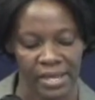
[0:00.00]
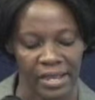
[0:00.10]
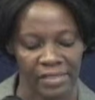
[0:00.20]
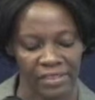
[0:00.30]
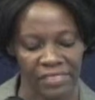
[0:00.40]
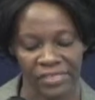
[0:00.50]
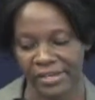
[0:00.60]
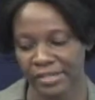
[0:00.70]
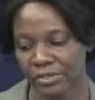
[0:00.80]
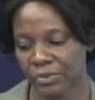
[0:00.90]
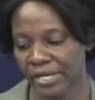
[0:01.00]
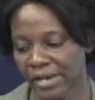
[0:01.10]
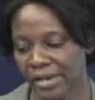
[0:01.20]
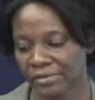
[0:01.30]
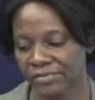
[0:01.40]
And then thirdly, we
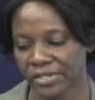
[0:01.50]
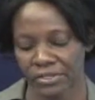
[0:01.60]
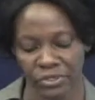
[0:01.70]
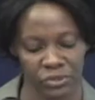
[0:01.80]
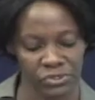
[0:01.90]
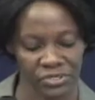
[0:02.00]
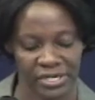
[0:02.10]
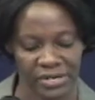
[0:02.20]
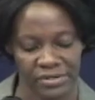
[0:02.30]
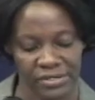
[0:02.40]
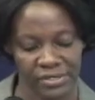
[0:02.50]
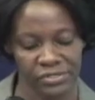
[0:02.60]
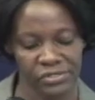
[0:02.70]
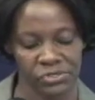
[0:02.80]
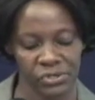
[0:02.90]
have
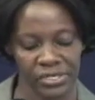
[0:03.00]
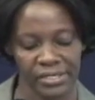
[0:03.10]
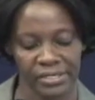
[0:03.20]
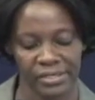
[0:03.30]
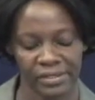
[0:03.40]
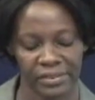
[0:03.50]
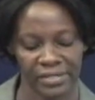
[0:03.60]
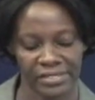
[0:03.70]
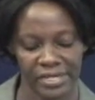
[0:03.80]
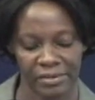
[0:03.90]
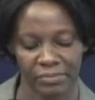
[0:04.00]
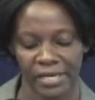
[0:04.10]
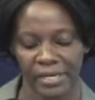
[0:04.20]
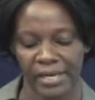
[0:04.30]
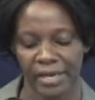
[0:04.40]
inclusionary zoning that can
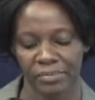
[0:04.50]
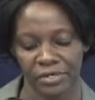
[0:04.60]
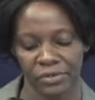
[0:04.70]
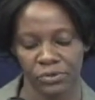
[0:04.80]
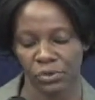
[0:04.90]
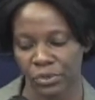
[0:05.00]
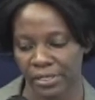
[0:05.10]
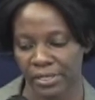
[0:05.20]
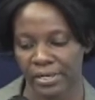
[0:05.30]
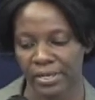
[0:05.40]
play a big role